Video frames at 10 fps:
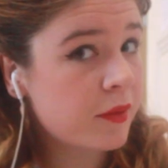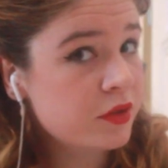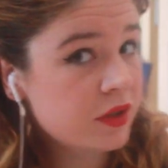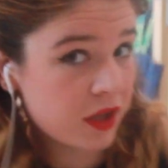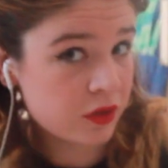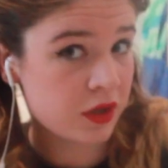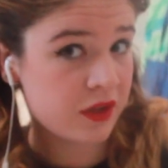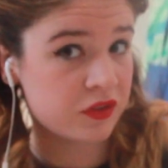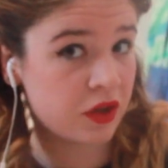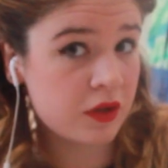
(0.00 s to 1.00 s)
You get your
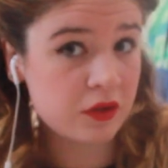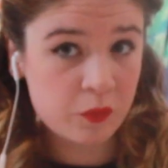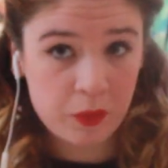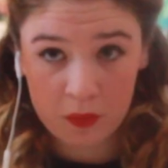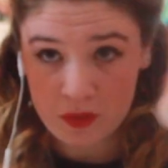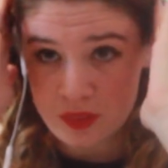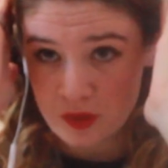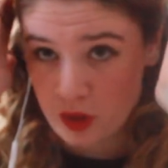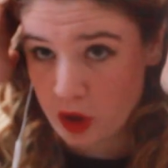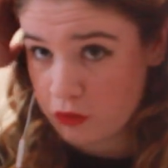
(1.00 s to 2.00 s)
nice curls, but with
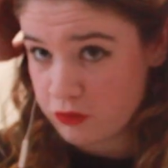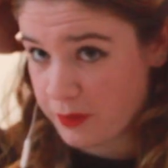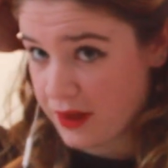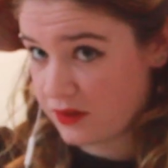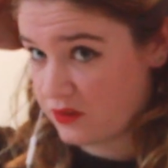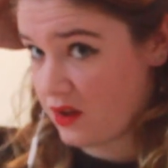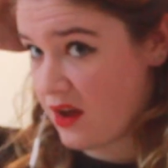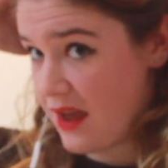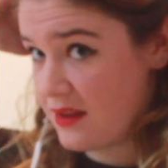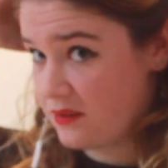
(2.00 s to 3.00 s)
the combed back
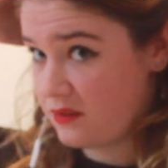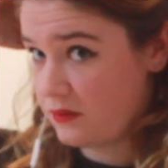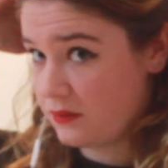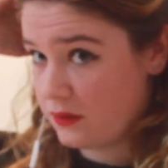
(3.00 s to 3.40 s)
sides.